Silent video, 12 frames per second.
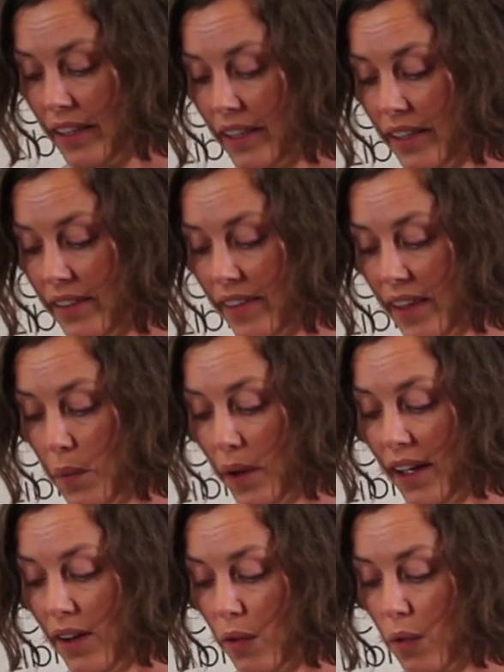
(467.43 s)
Because they
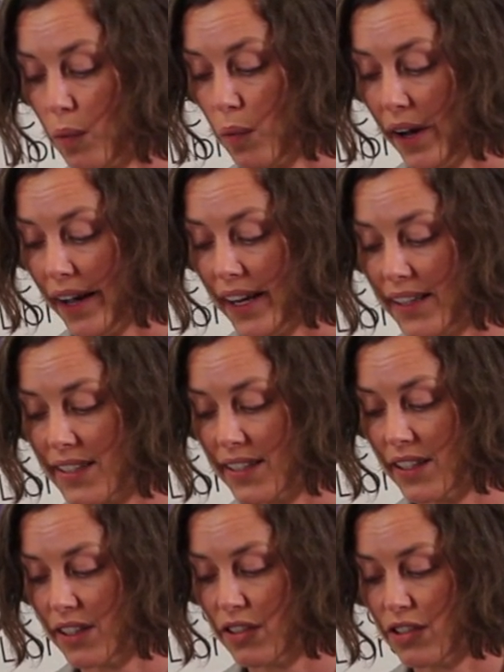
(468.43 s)
went right
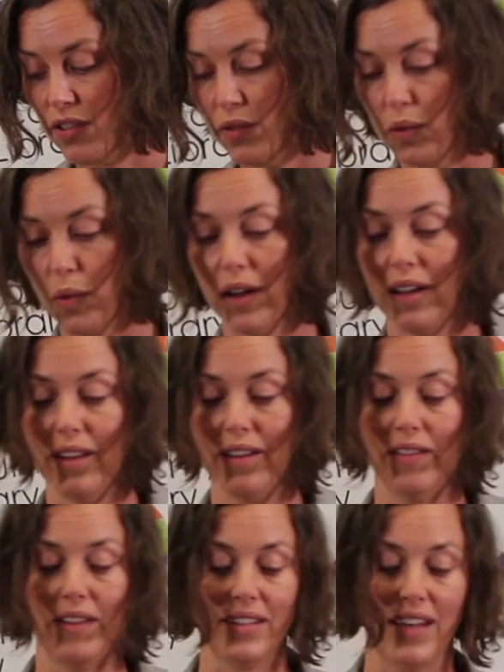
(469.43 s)
to
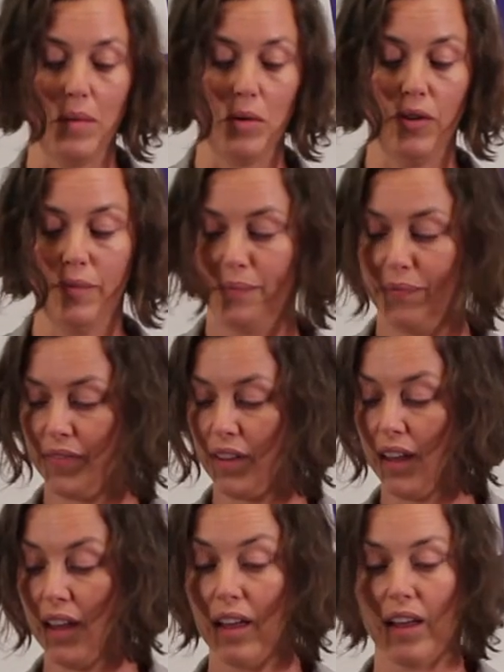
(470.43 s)
the table.
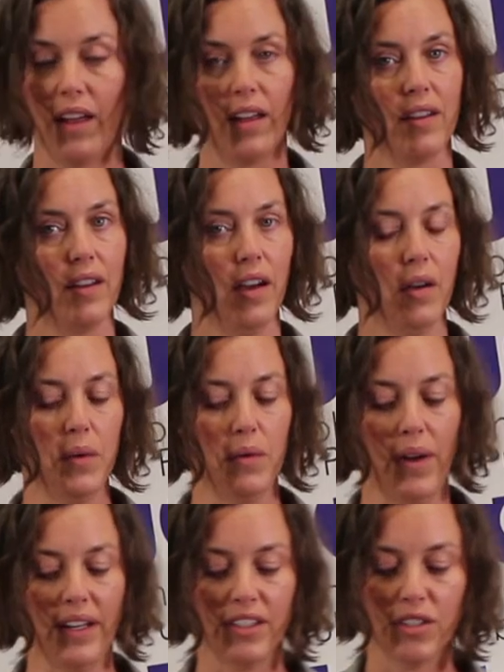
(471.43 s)
Are we
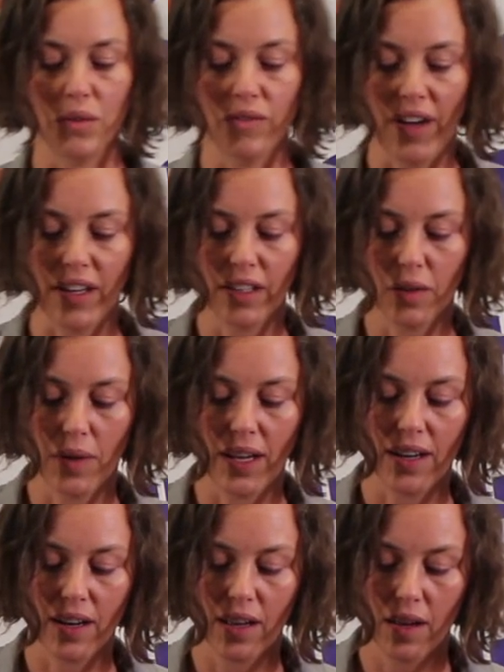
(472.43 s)
ready to
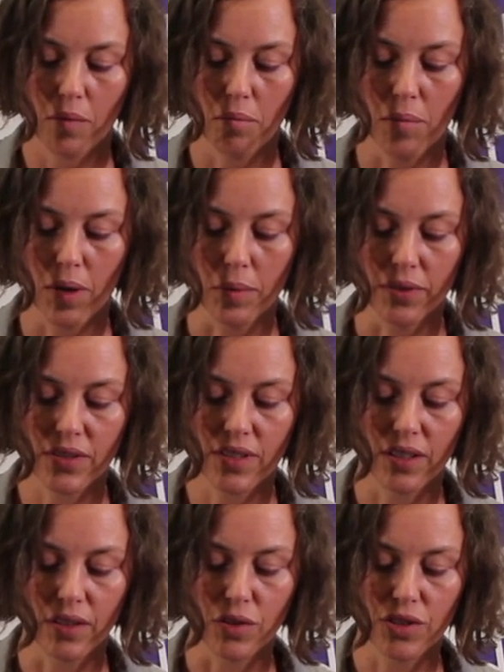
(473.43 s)
evaluate bubble
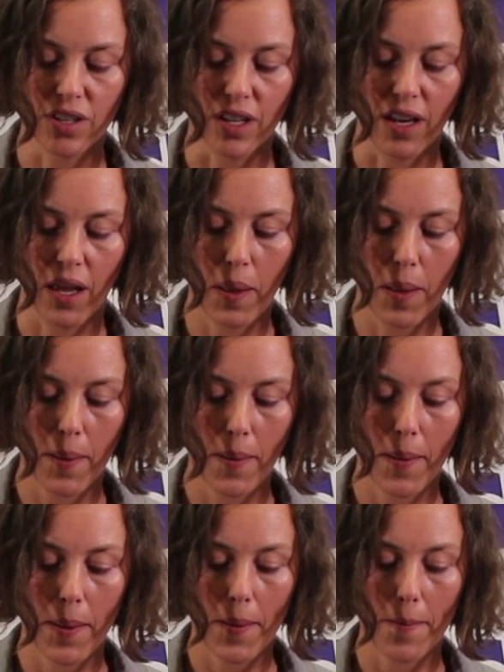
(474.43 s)
solution
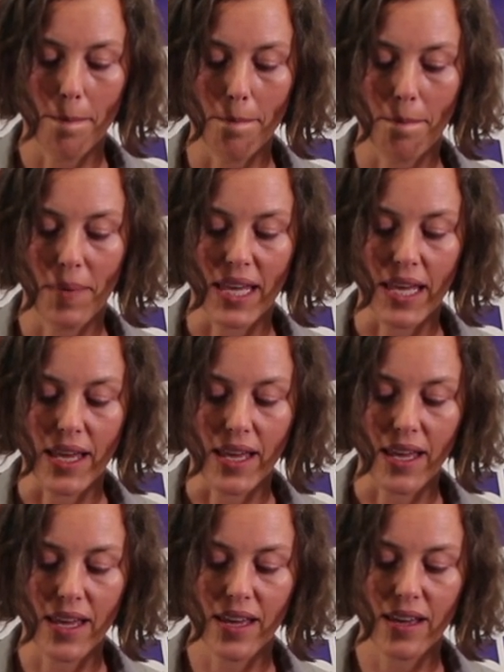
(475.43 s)

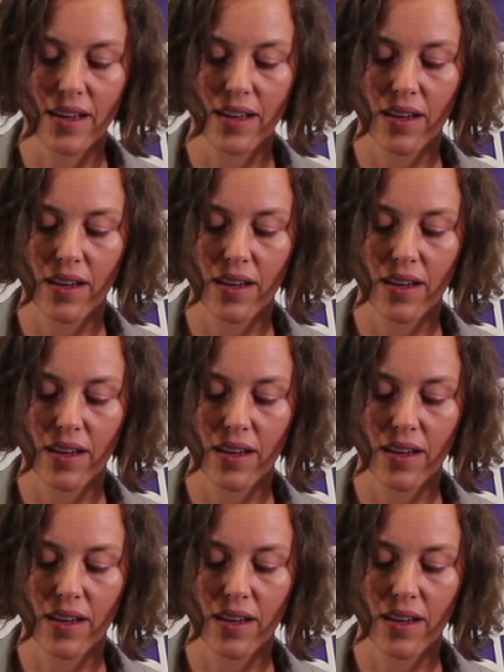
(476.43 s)
B?